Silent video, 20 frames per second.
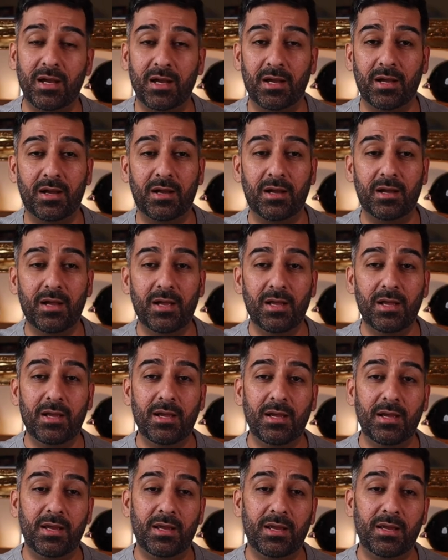
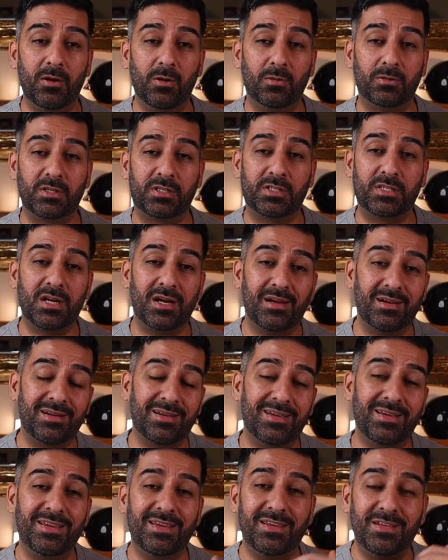you know, the
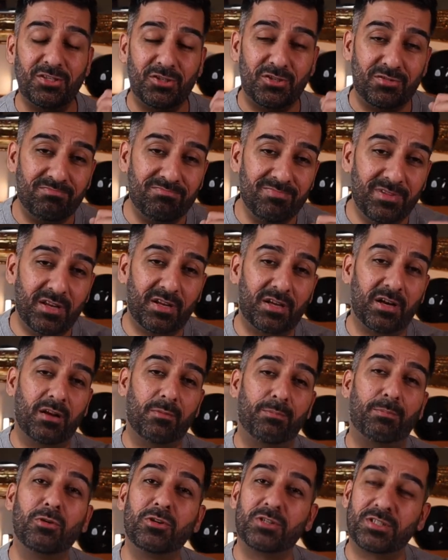
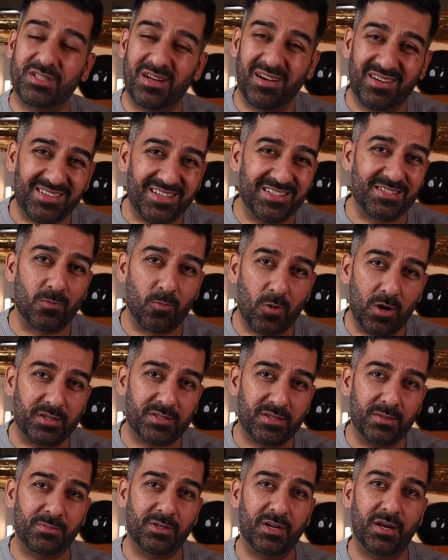kind of push start doesn't
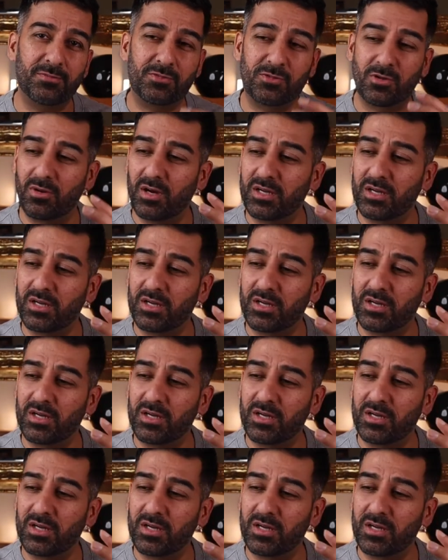work sometimes.